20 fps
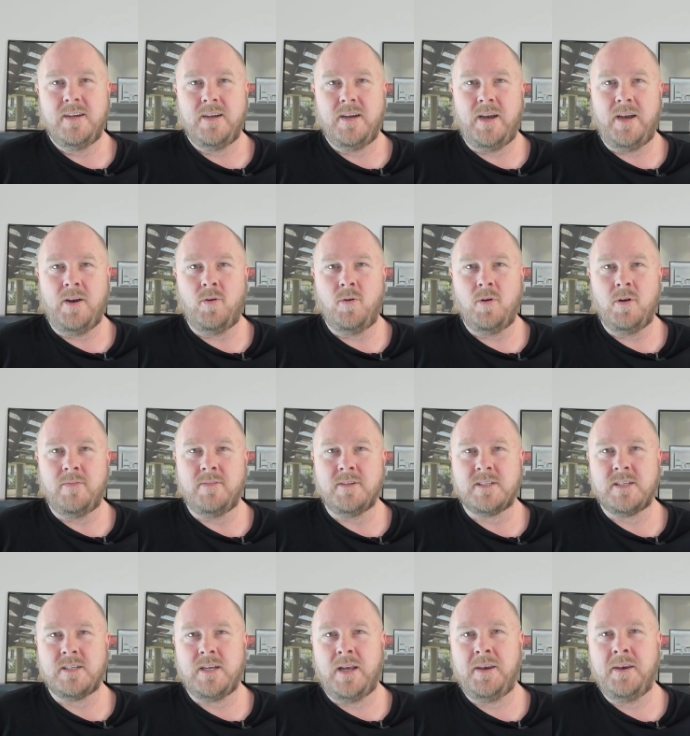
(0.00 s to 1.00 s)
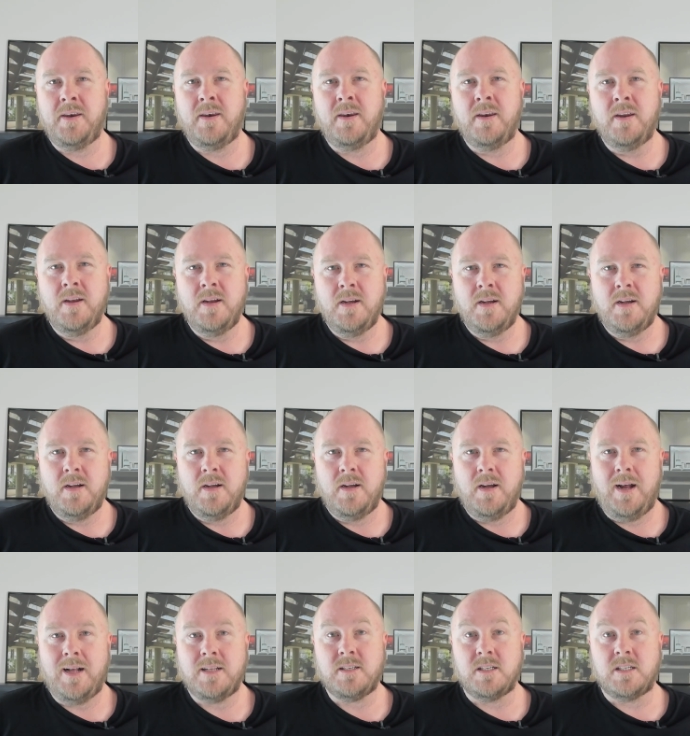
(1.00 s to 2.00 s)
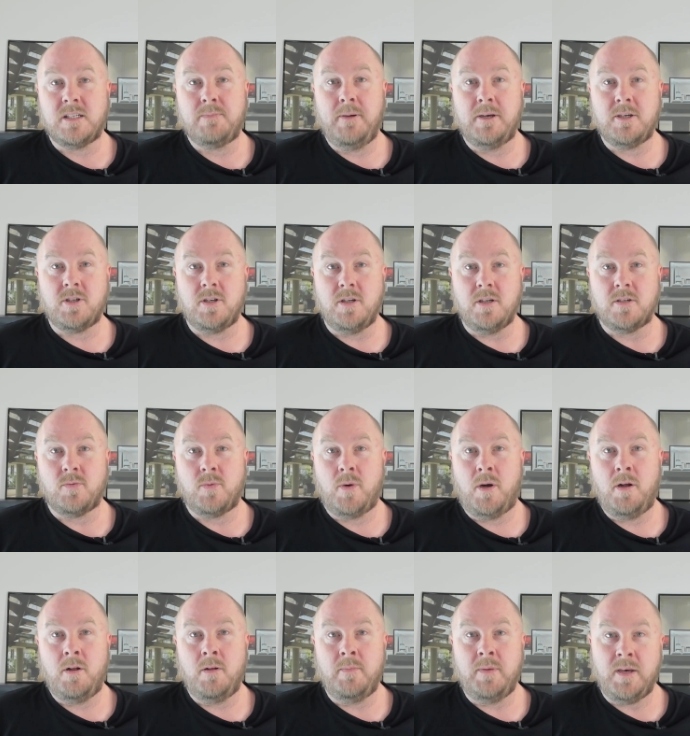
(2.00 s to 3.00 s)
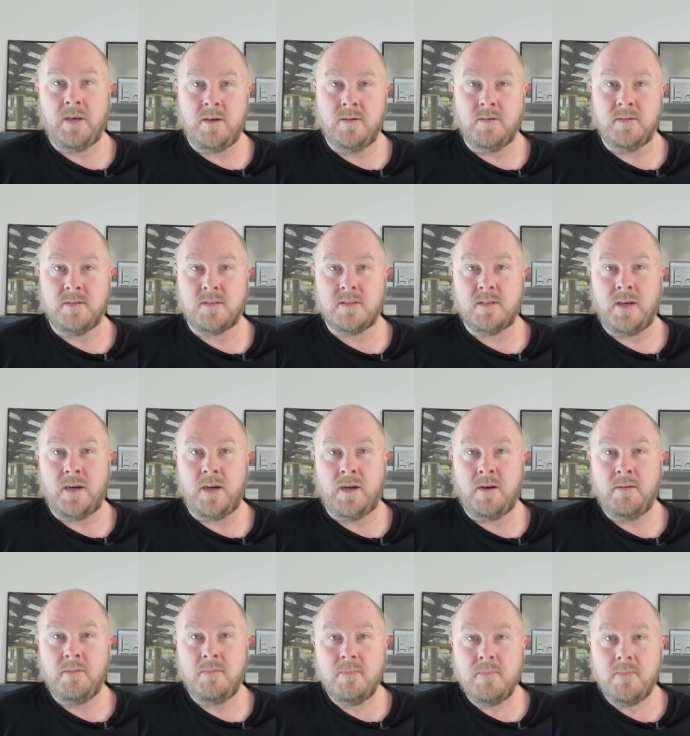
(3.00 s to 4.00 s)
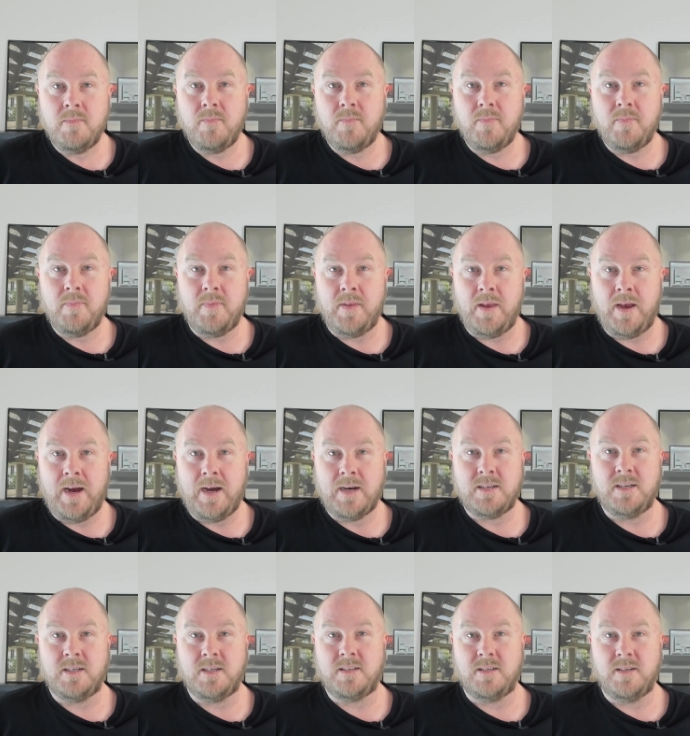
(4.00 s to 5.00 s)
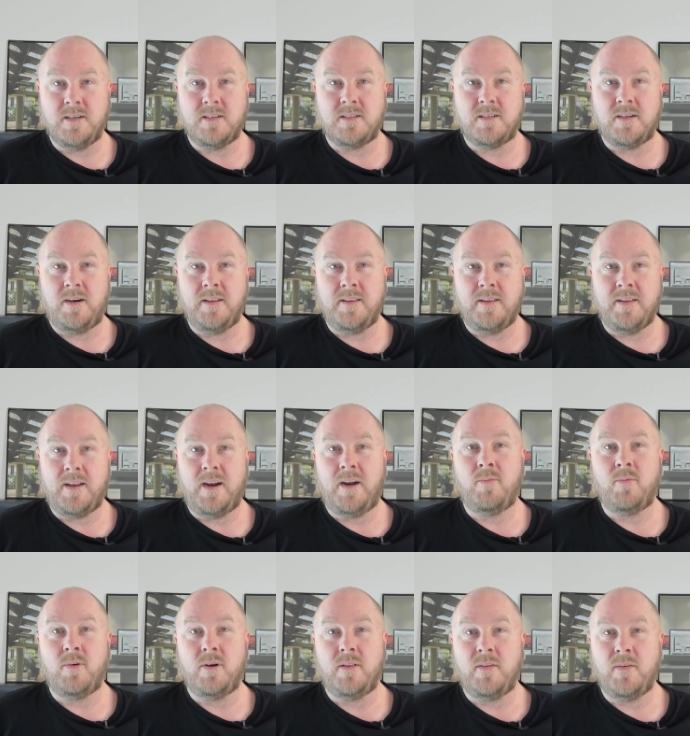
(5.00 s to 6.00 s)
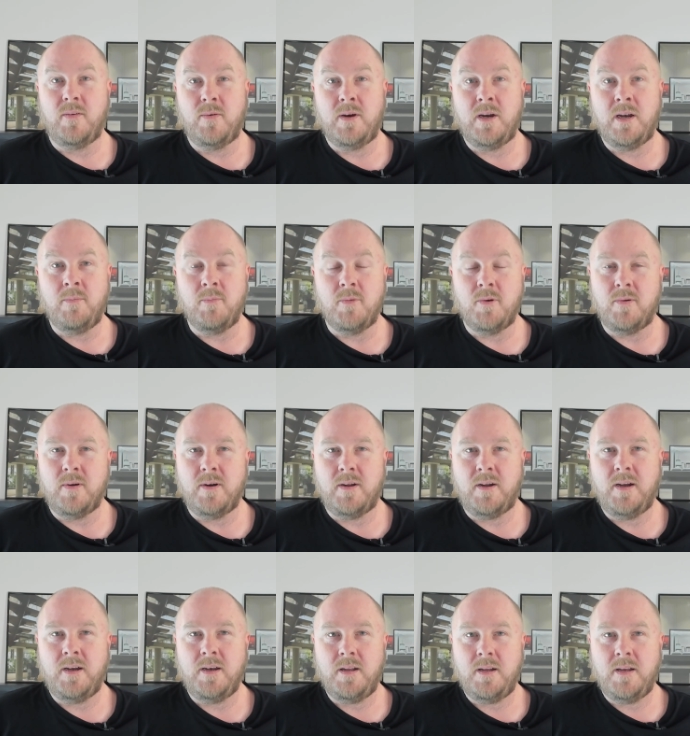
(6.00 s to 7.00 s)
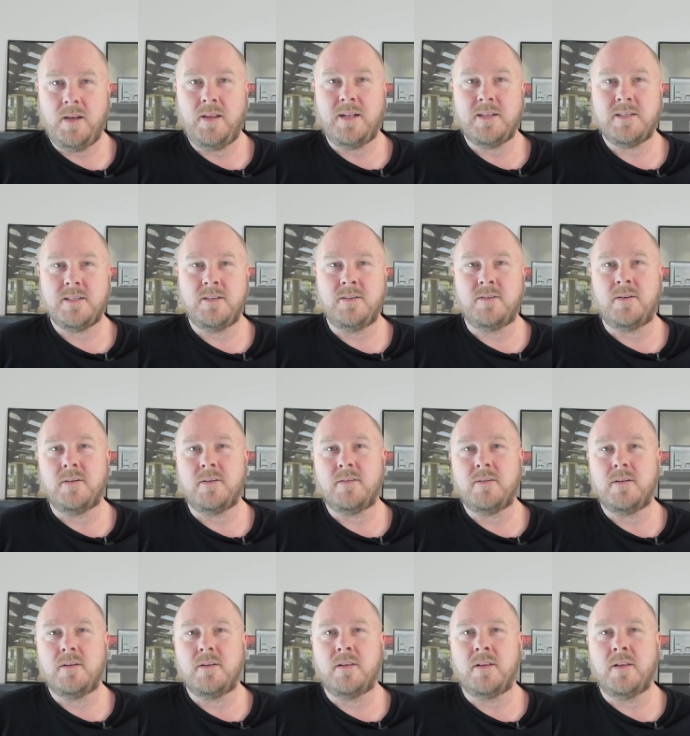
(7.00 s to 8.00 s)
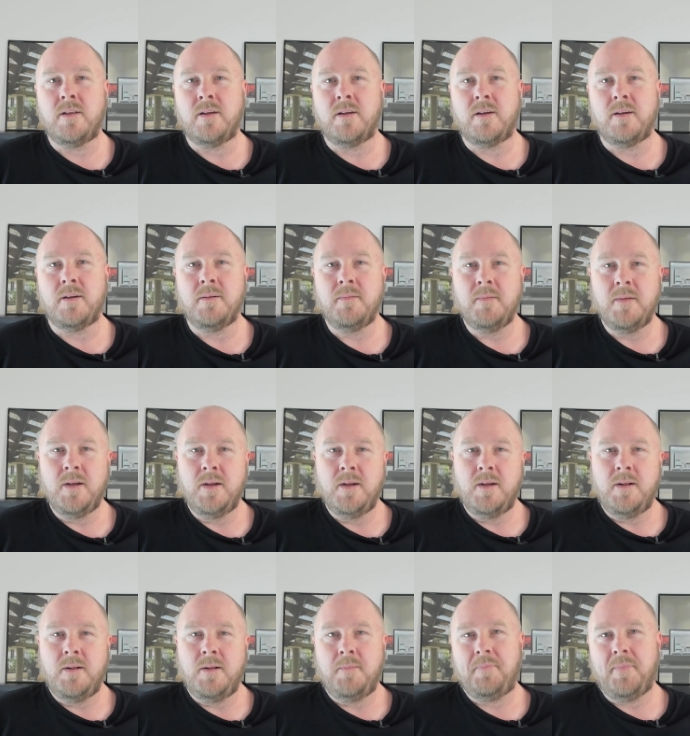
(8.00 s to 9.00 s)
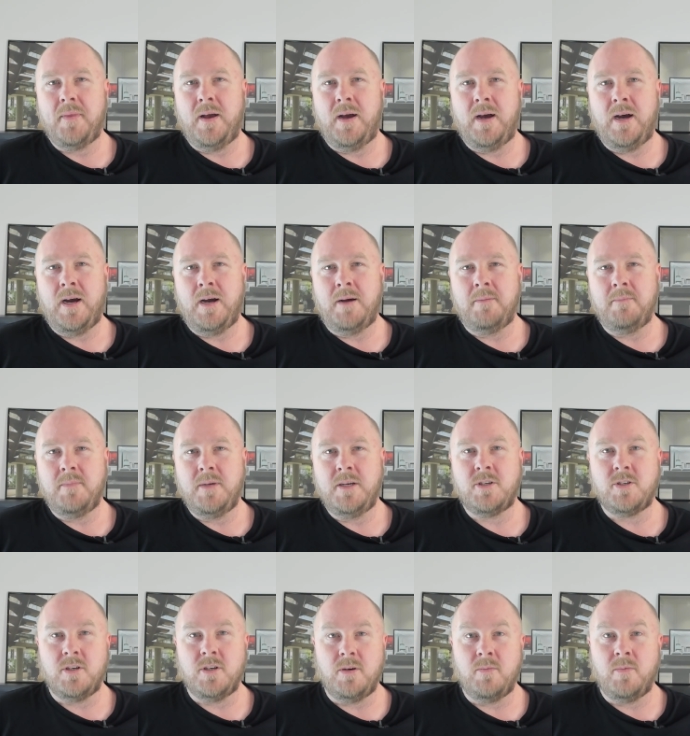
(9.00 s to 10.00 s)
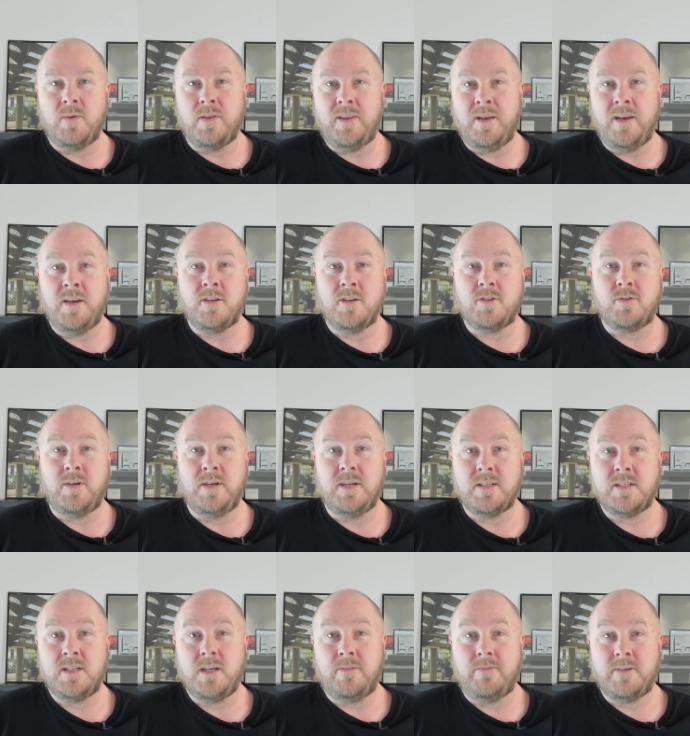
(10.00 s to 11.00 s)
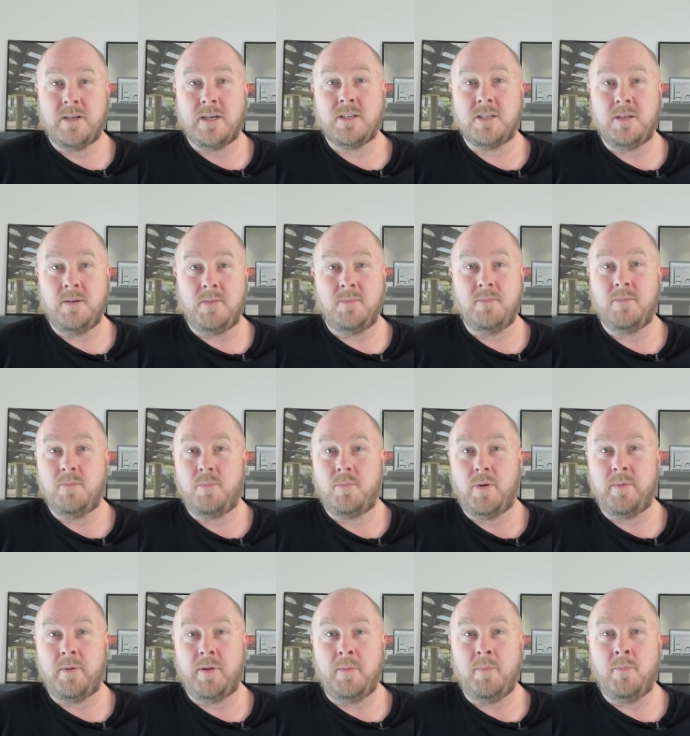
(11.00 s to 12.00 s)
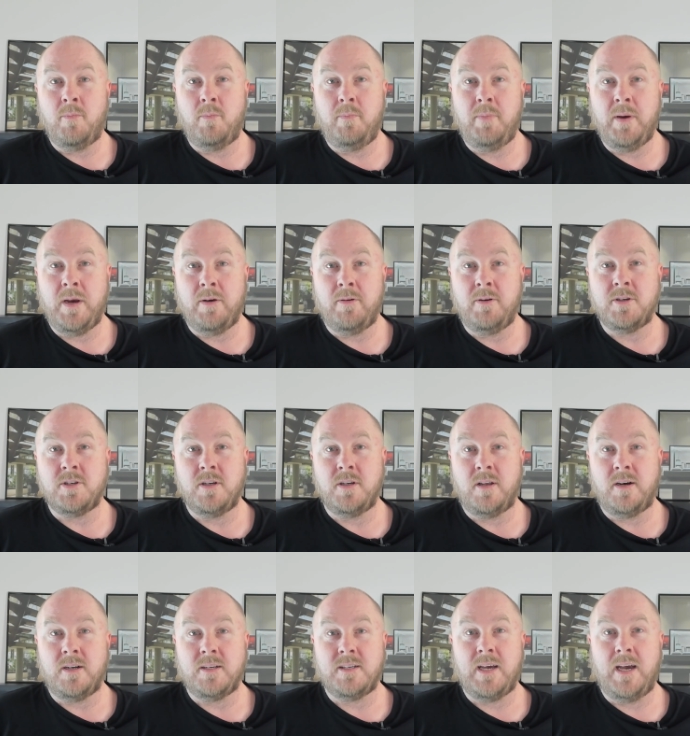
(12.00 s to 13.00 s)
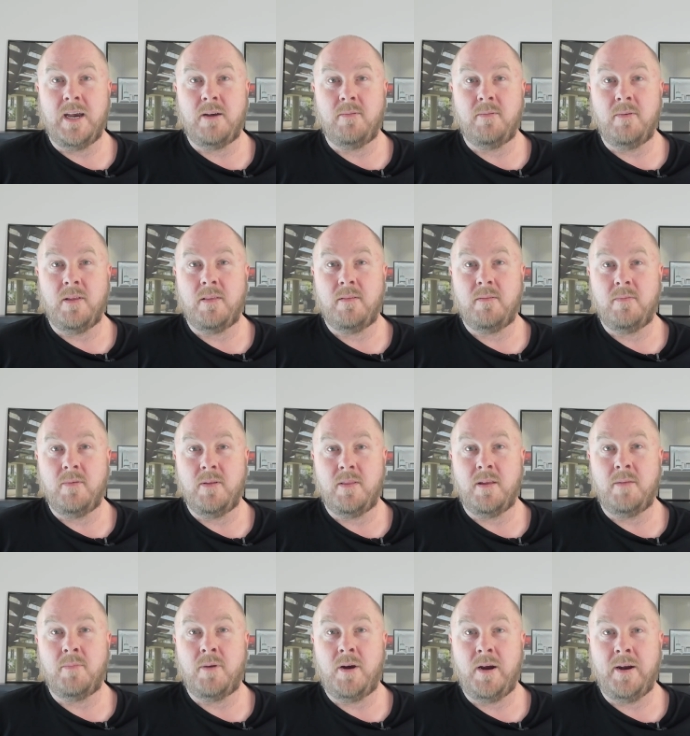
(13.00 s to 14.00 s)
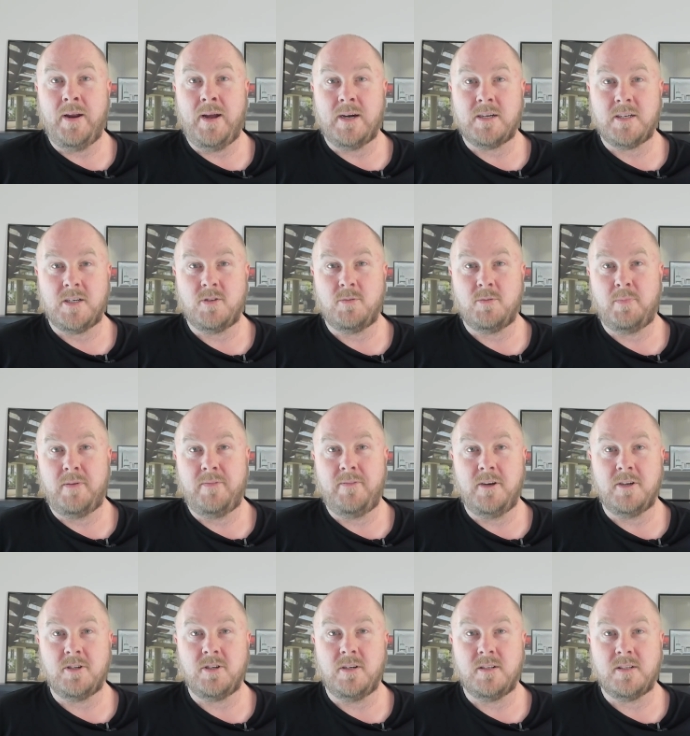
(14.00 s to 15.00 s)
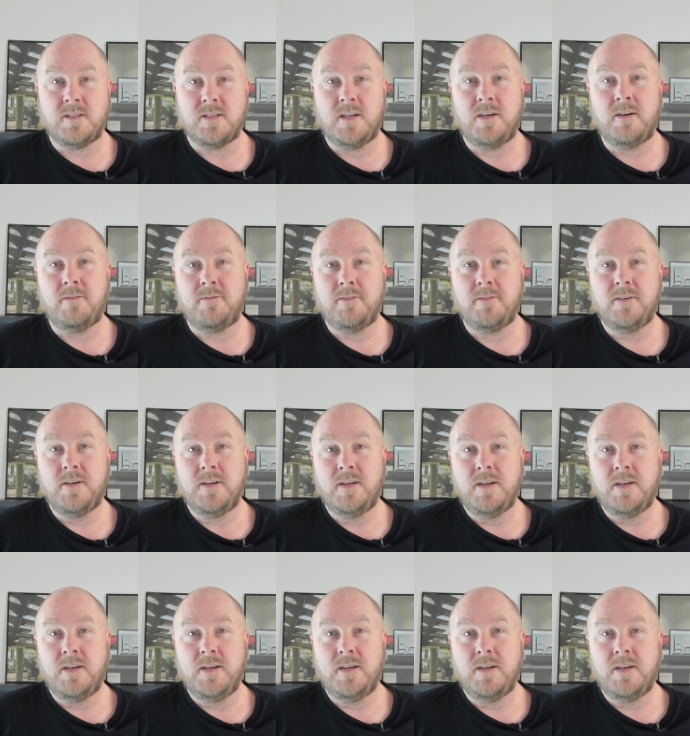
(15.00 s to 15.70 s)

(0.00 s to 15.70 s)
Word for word: And all of a sudden, that's a specialist role because you know the architects have decided that they don't want to do it anymore, and and, and that's not the um, issue with the industry itself. It's actually probably a bigger issue that I take with within my own architectural profession itself.